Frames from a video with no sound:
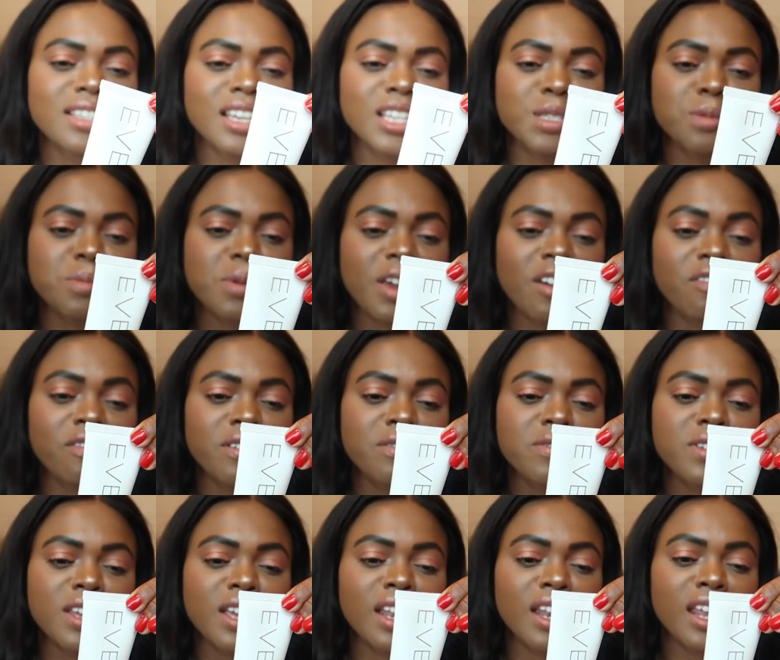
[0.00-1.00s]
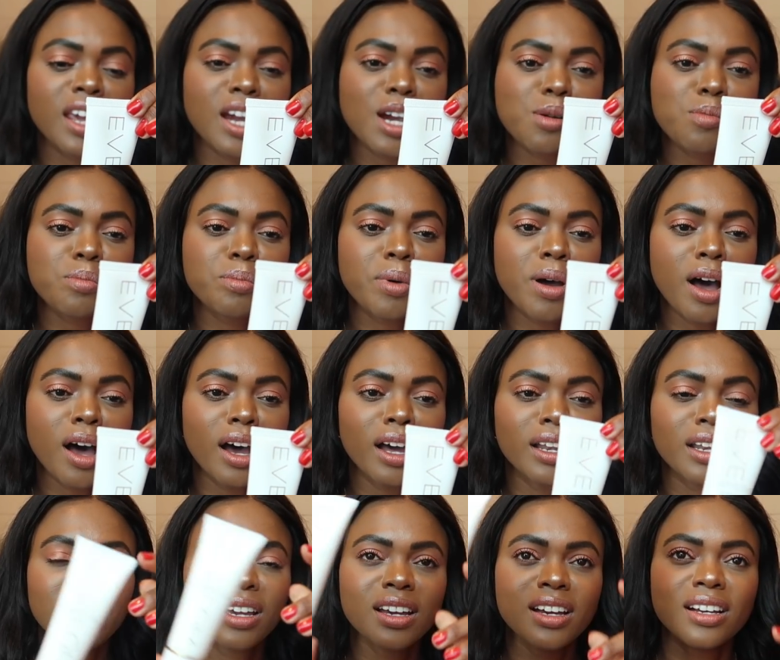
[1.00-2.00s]
SPF 50 in there,
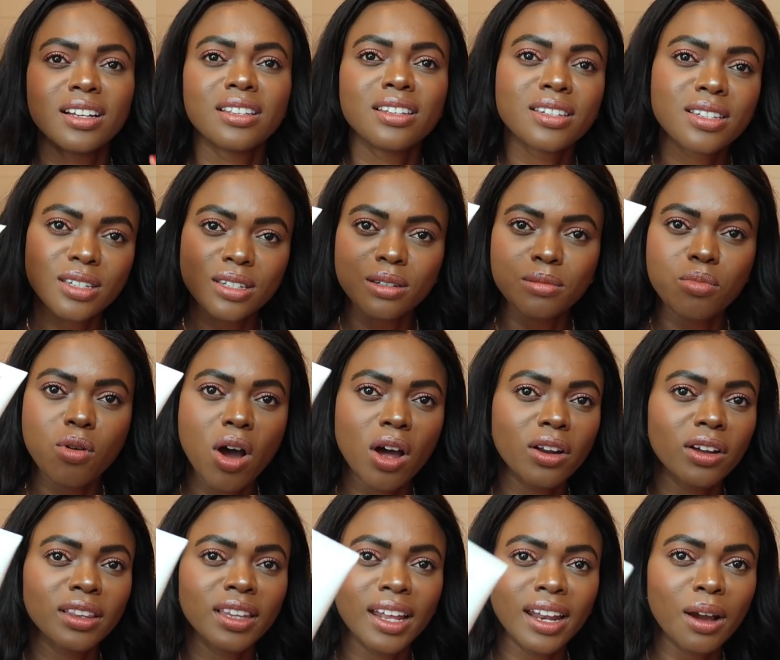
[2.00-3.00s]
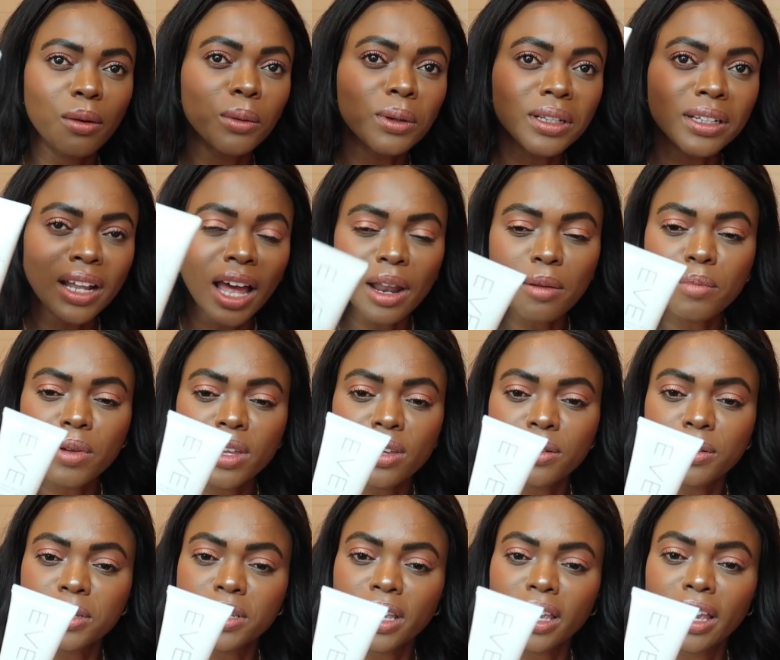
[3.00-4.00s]
but this is a product that I will not be
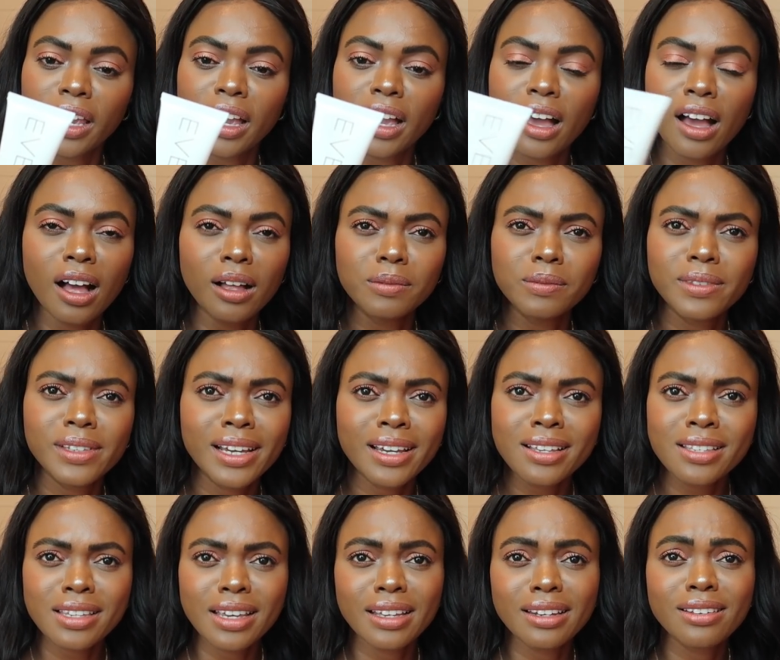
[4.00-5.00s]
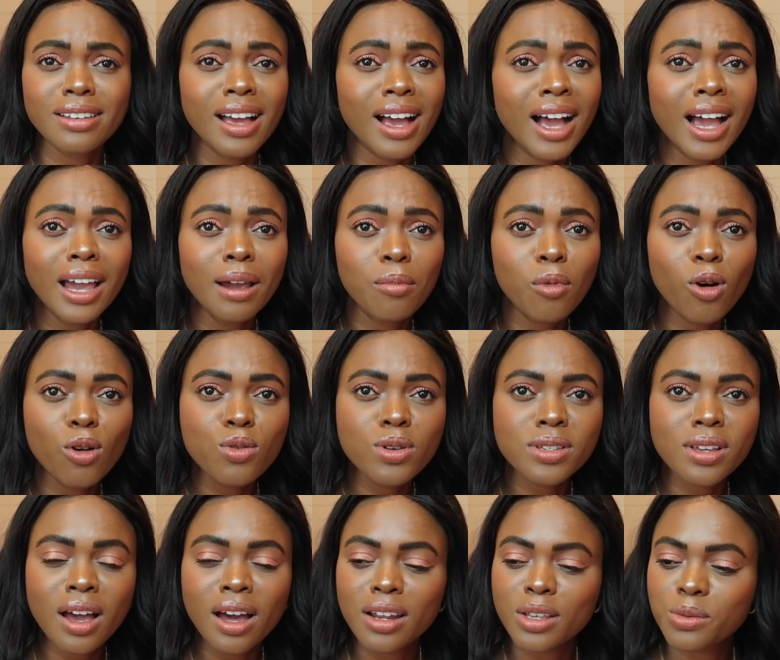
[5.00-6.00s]
using. Um, like I said, I am
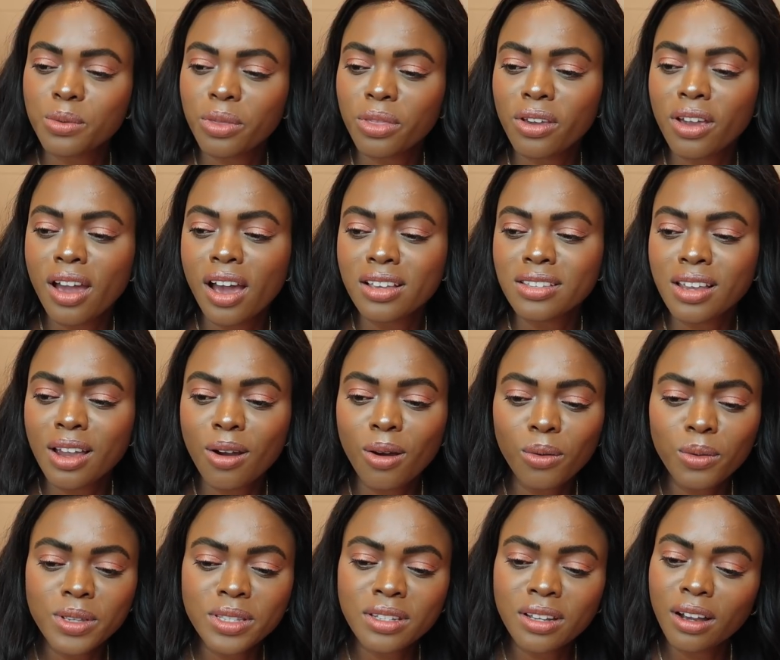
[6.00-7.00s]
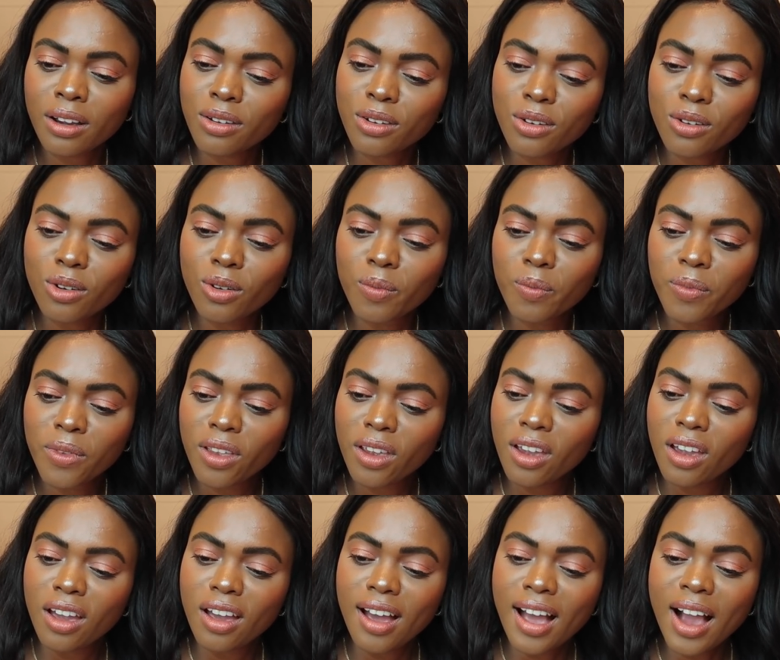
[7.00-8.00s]
always honest with you guys. I always tell you
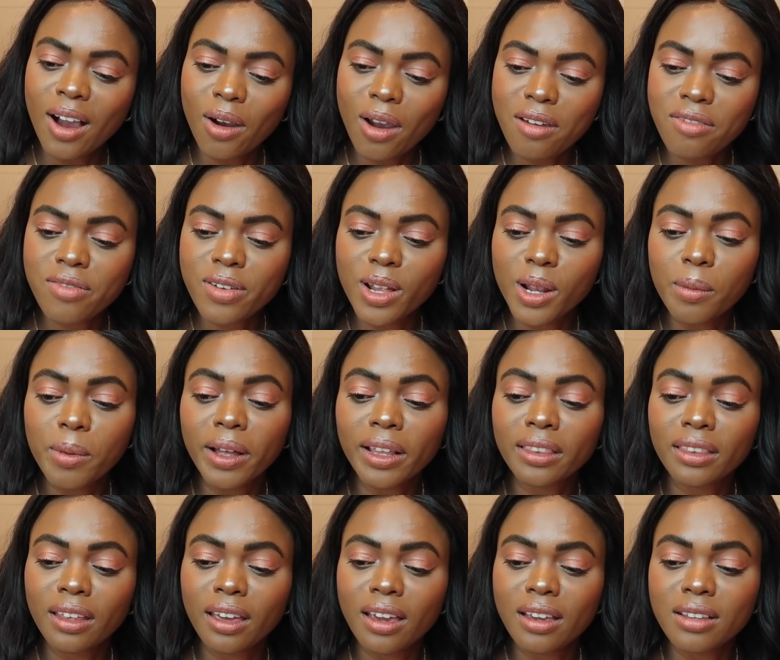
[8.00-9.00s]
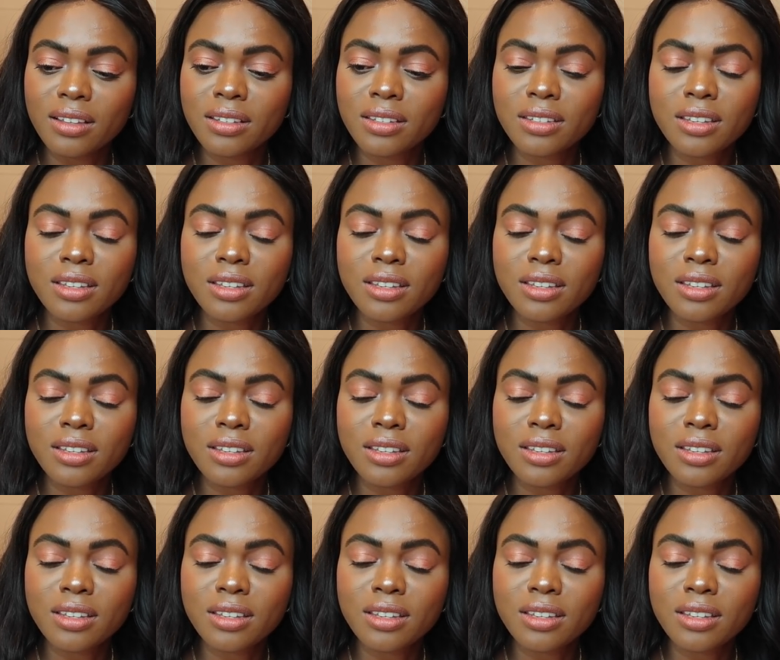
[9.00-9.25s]
how I feel about things.